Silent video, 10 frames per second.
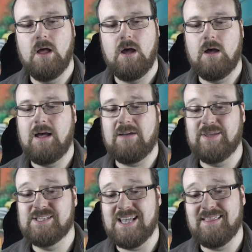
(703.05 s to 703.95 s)

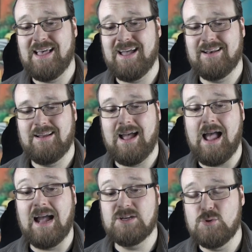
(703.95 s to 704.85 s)
Having said that,
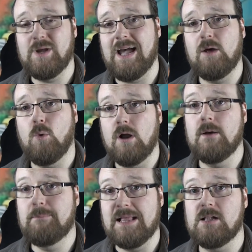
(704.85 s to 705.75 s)
I do kind of want to
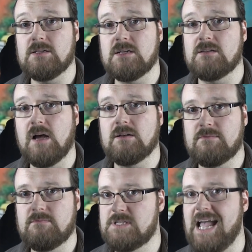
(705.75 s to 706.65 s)
build a
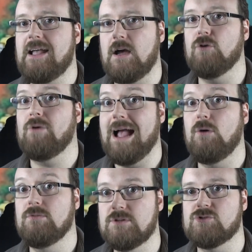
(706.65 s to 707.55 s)
deck
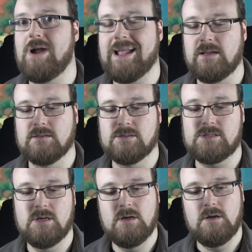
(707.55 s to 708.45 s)
around dragons
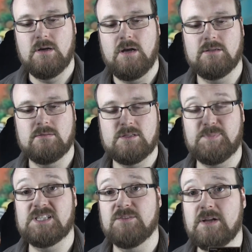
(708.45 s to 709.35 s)
and
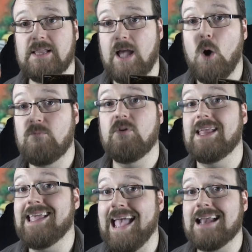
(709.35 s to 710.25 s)
specifically,
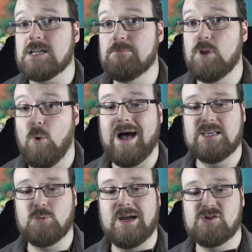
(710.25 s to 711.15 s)
hopefully, get a Blue
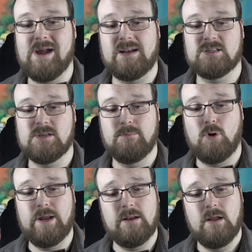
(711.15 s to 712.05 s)
Eyes White Dragon at some
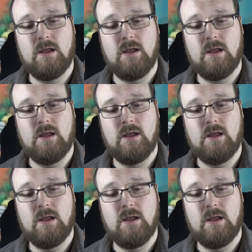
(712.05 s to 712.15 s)
point.